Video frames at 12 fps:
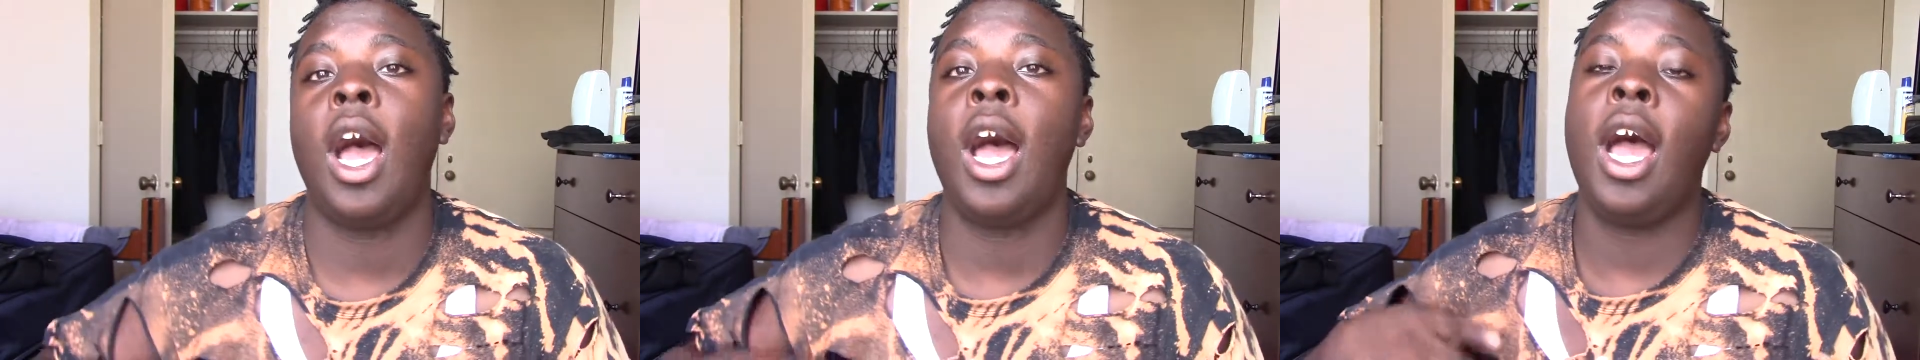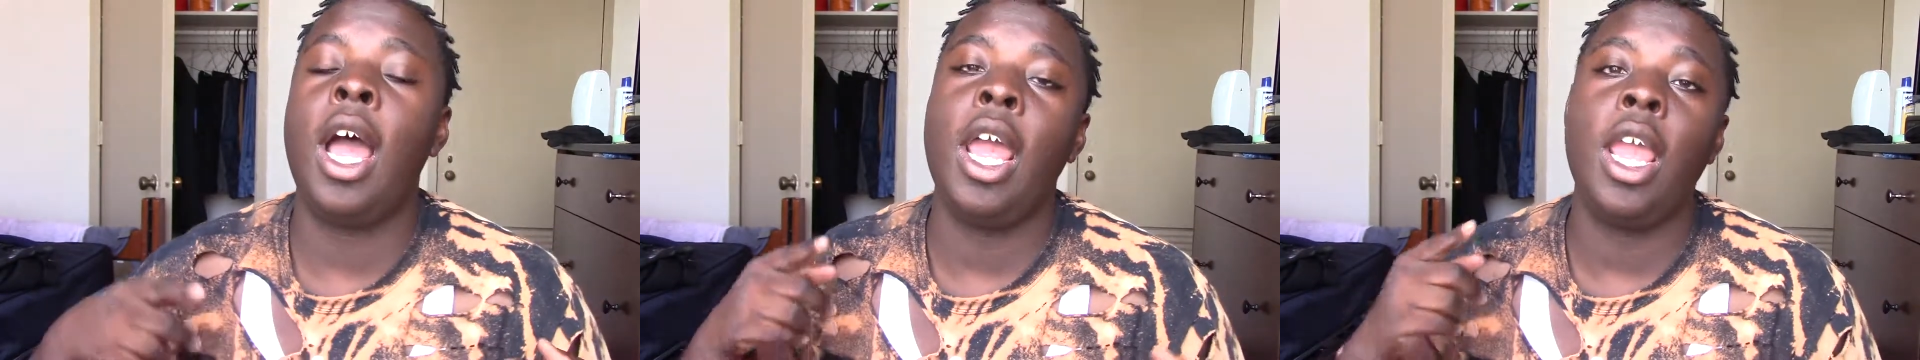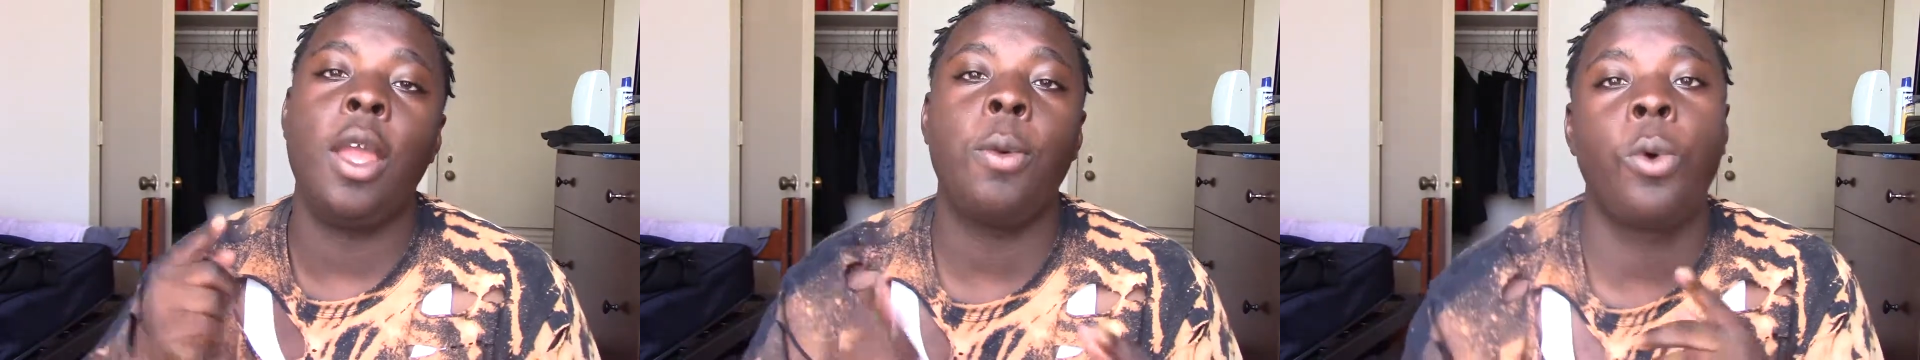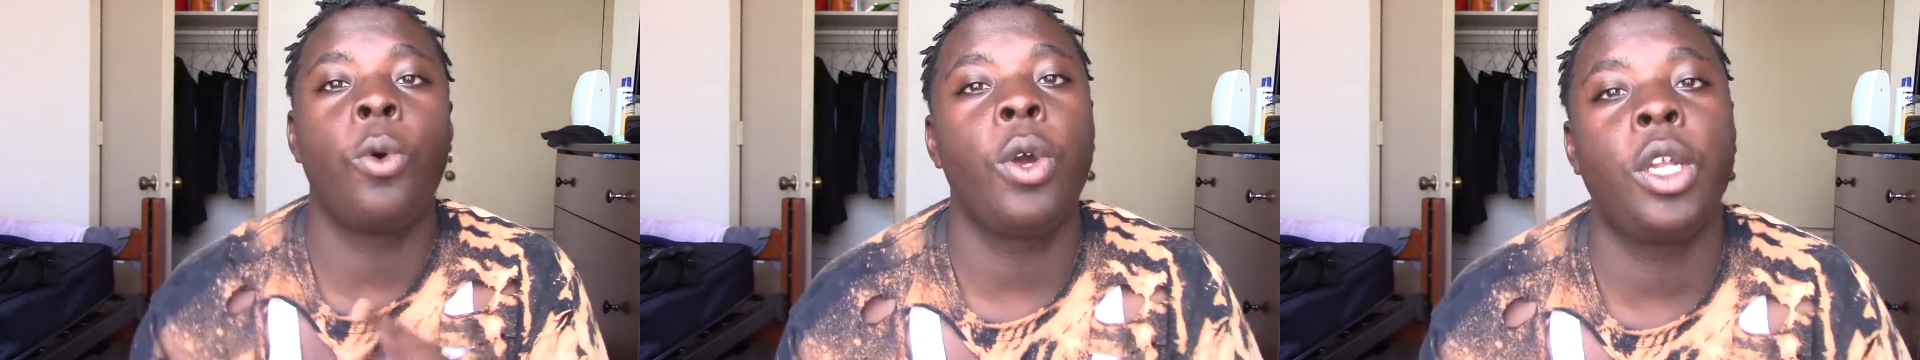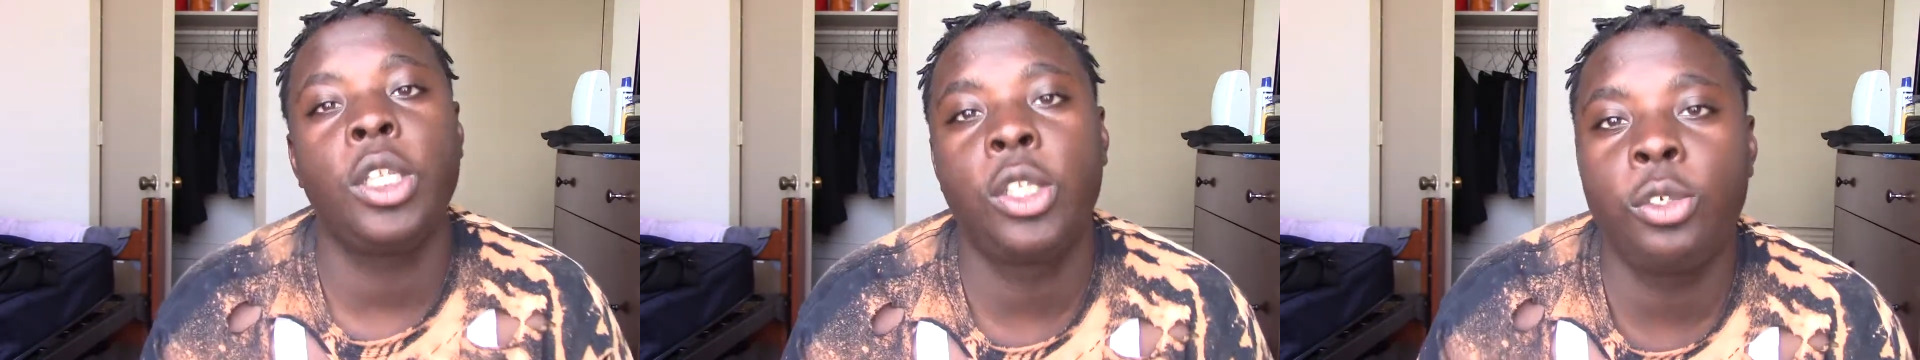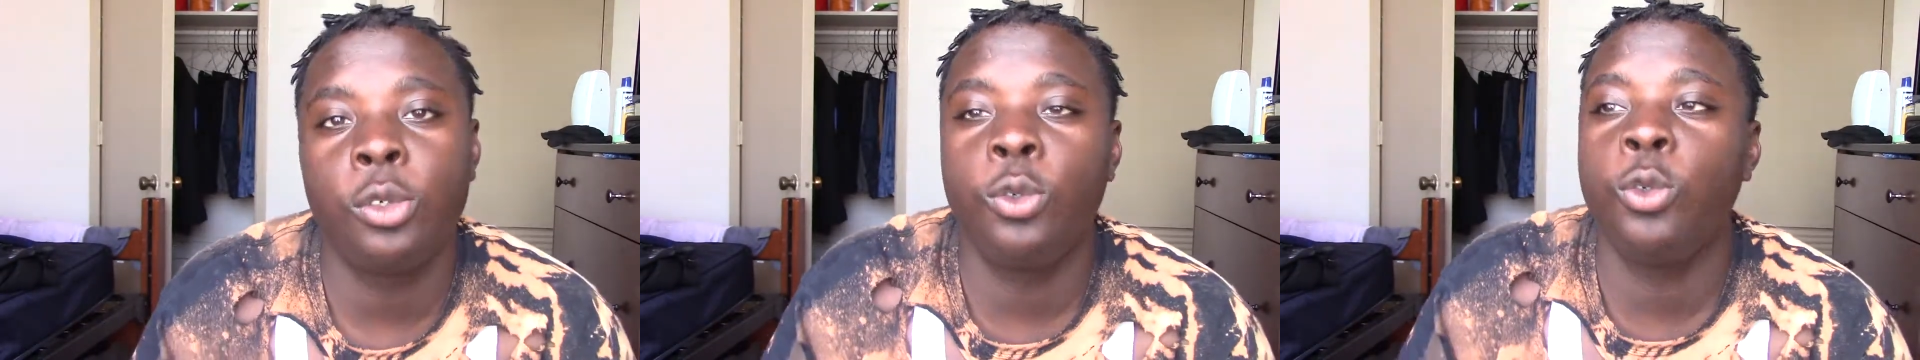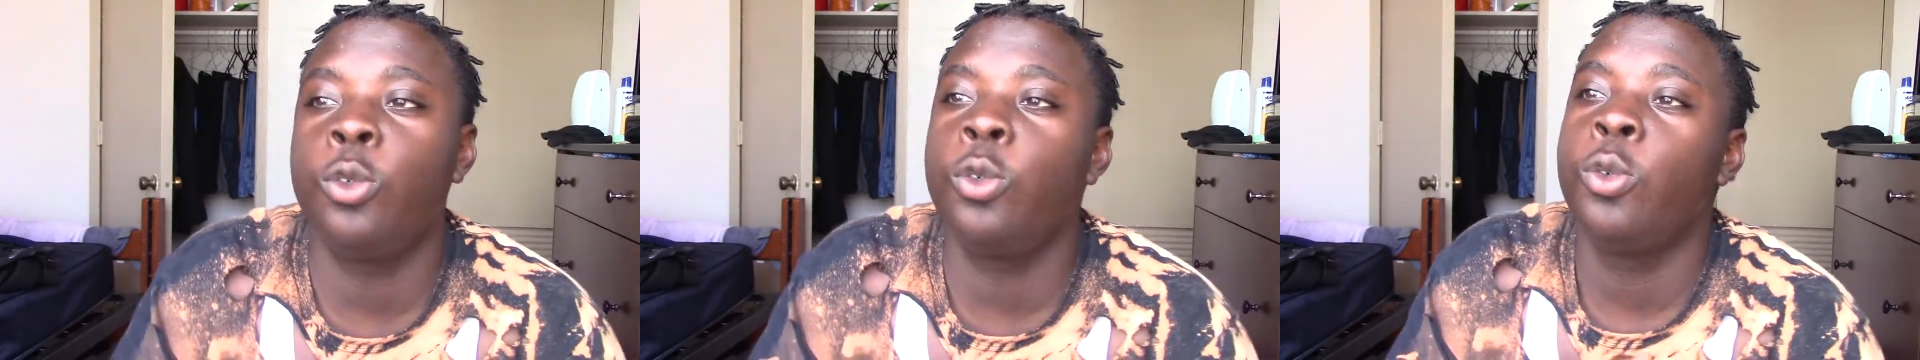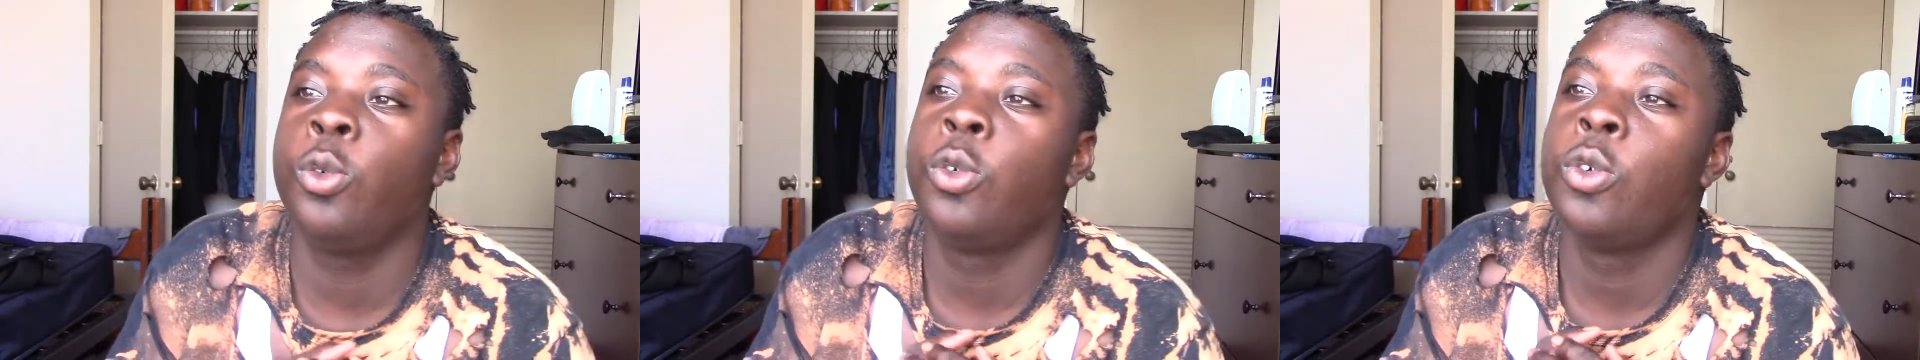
I am going to